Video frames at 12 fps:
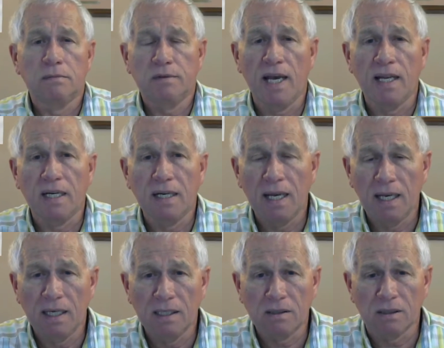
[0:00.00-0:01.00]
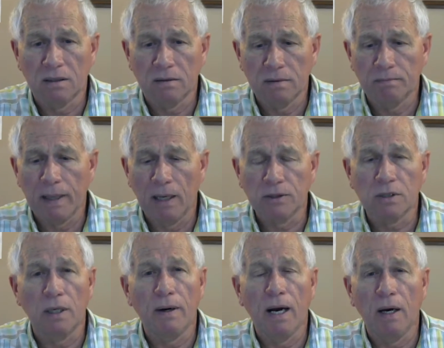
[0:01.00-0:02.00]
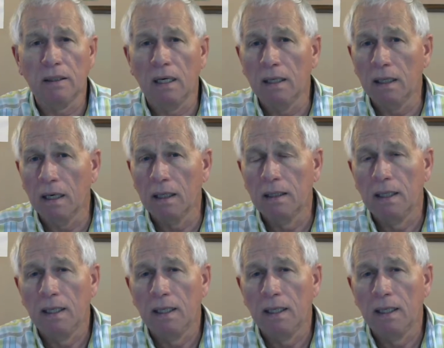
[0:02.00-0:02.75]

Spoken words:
10 days or bouncing around a little.